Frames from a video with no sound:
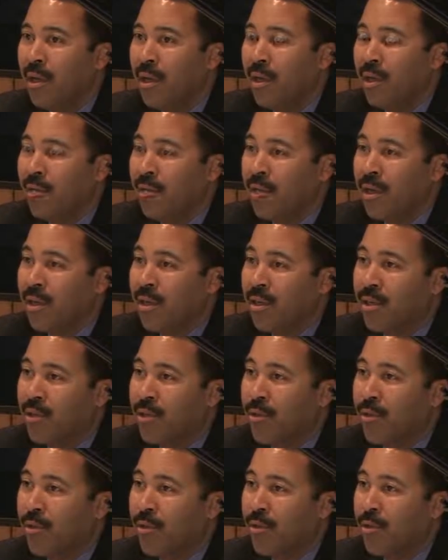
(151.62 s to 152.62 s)
they can
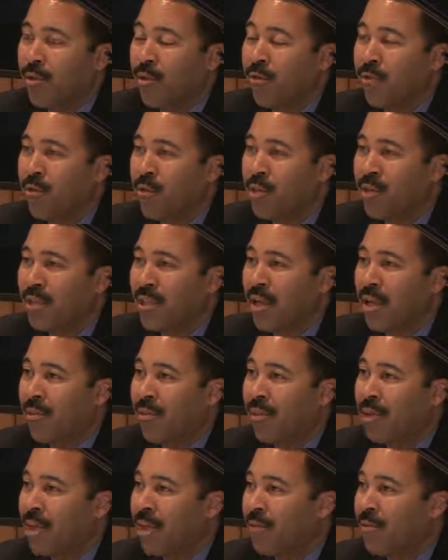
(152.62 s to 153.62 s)
go to 34
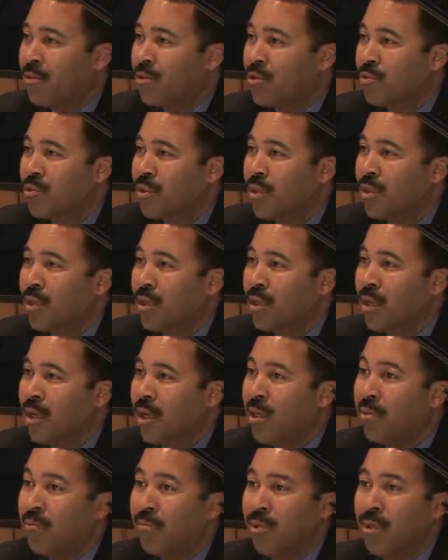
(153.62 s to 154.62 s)
South 11th Street
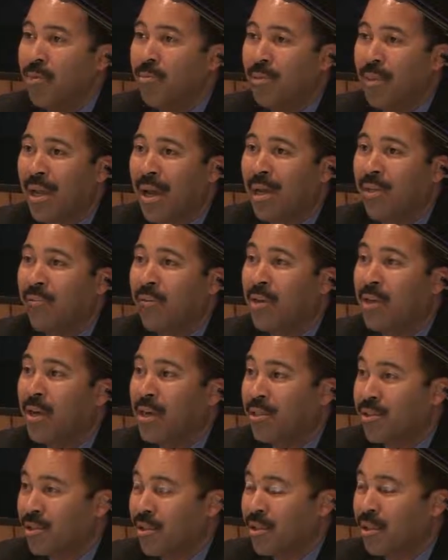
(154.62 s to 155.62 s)
and reapply for
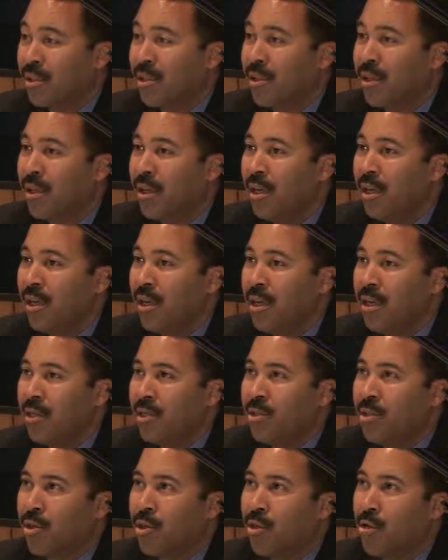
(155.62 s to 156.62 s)
custody.
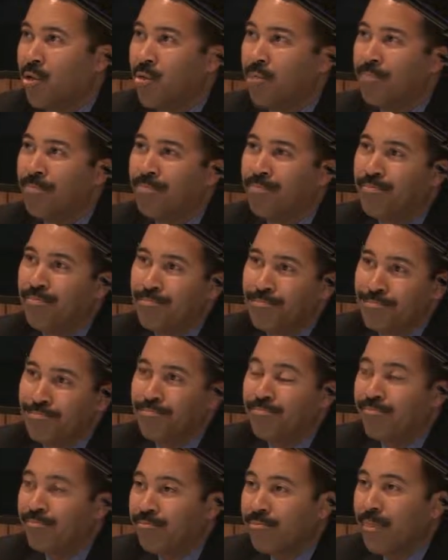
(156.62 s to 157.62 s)
So
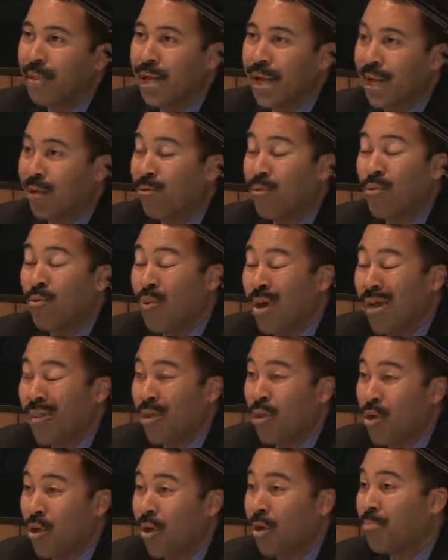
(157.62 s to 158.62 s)
I don't know why
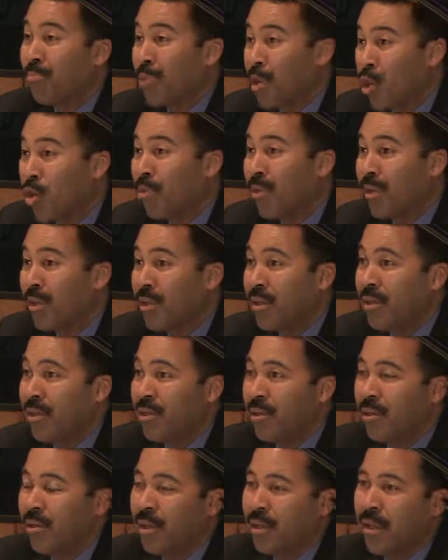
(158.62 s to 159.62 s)
they call it permanent.
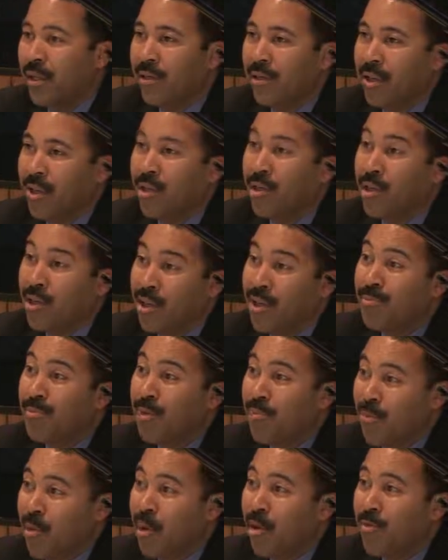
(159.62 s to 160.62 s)
It could
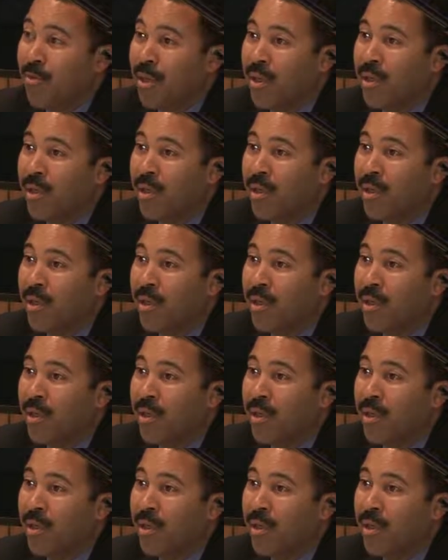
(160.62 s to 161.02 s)
be permanent,